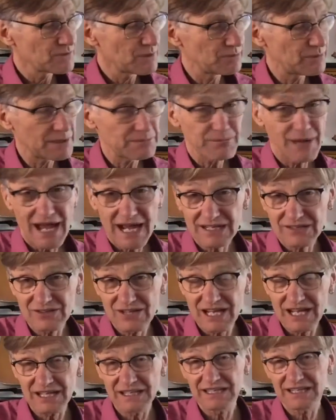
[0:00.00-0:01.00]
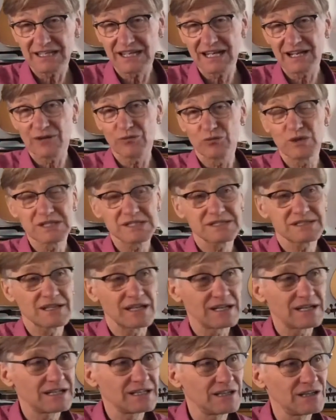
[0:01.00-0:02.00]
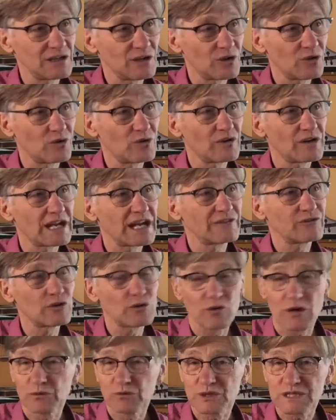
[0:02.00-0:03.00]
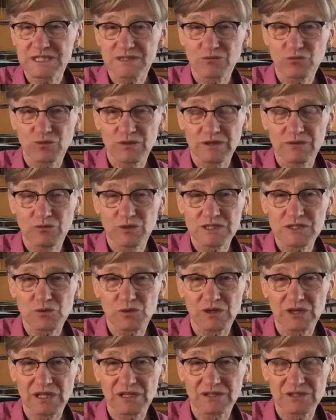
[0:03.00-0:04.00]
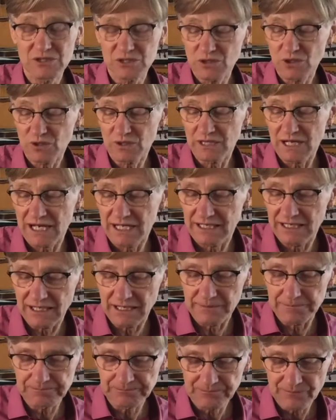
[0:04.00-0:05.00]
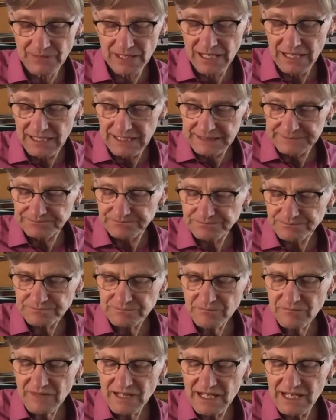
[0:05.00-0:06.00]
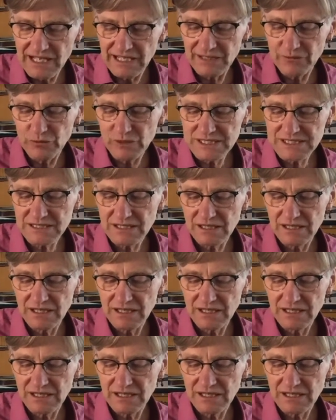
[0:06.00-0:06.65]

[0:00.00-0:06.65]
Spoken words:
But back then it was, you know, everyone was really concerned, and it was